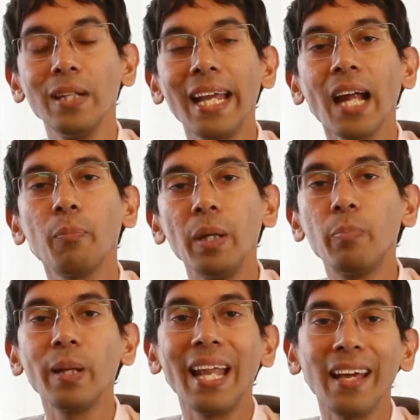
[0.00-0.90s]
you get
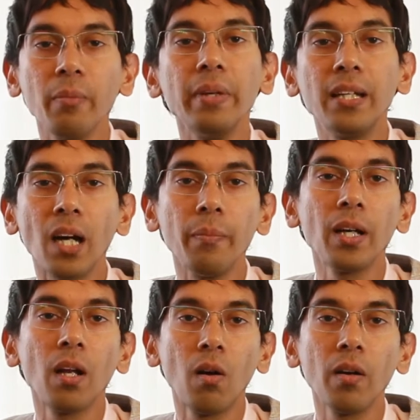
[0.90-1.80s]
people like me
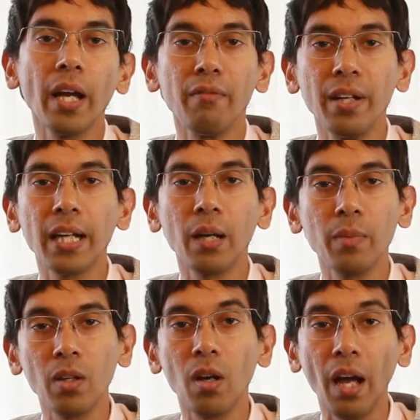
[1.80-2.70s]
coming along every
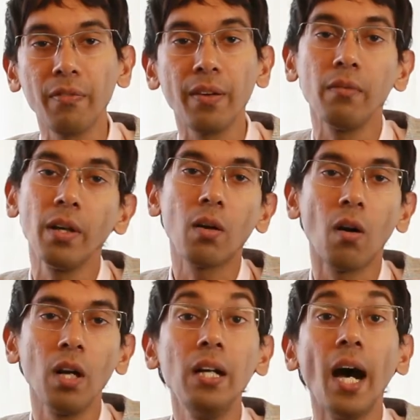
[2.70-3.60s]
time in your life, and we are
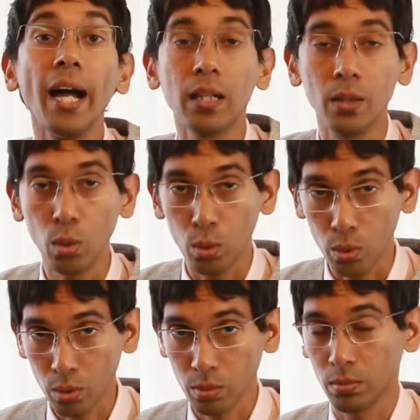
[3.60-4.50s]
called diet
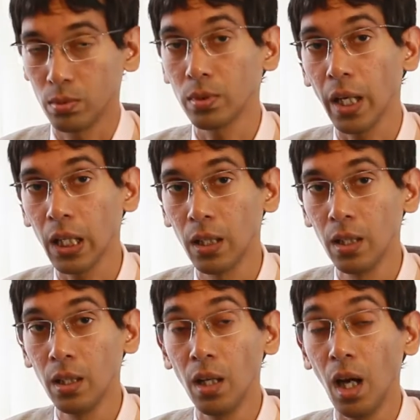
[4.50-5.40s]
gurus, okay?
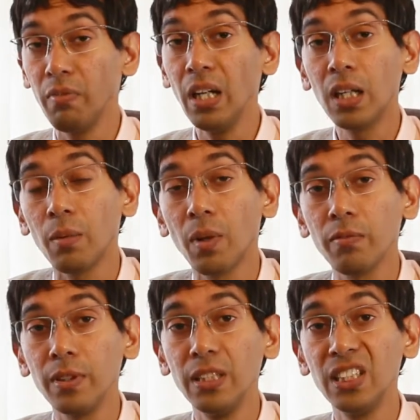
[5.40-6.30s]
And we'll come
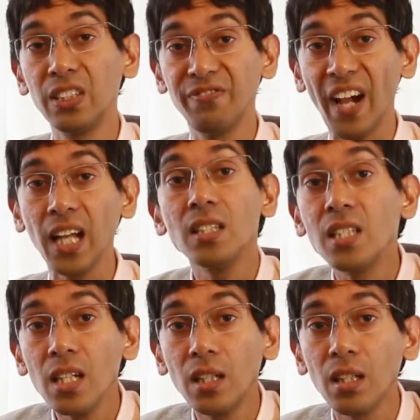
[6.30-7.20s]
up with these
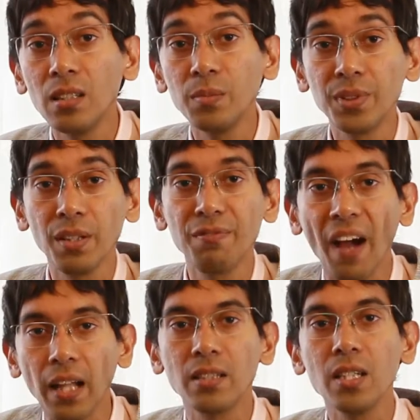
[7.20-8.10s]
fancy terms and
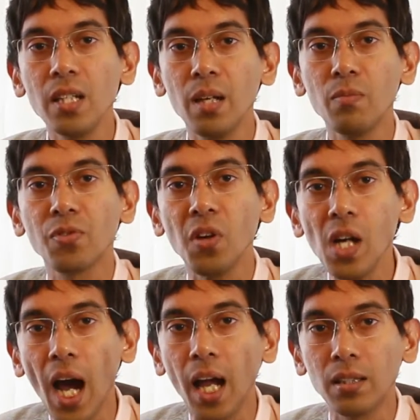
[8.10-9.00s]
fancy names for
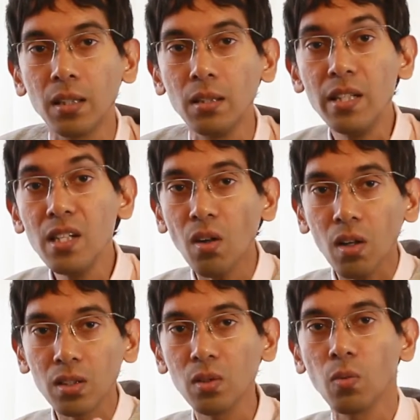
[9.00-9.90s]
diets, and
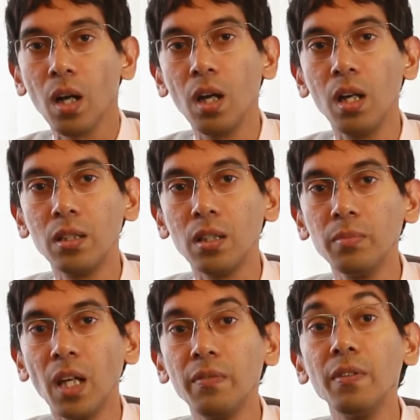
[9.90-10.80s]
detox is one
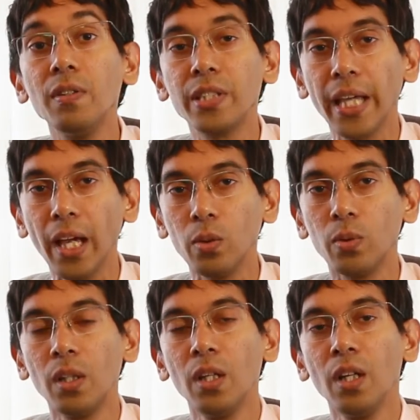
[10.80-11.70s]
term that we will scare
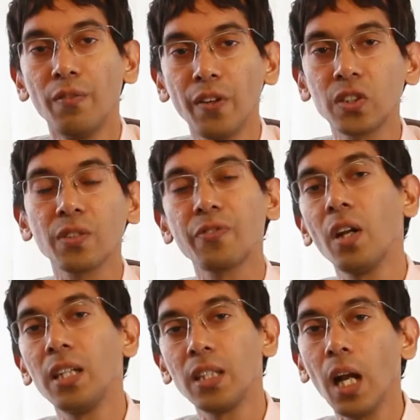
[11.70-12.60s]
you. First of
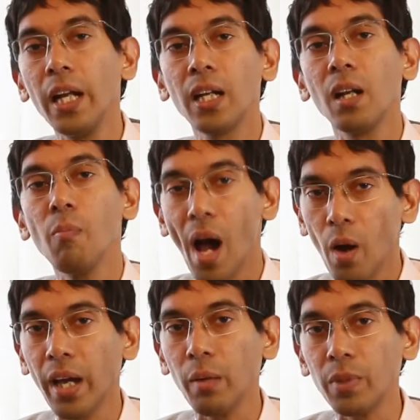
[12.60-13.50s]
all, as a clinical
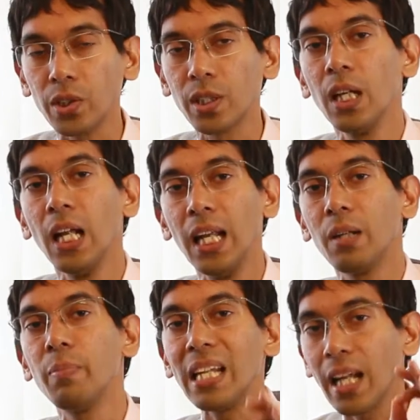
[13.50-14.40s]
biochemist,
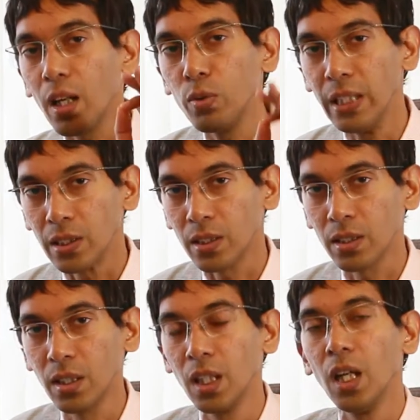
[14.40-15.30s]
let me tell you this.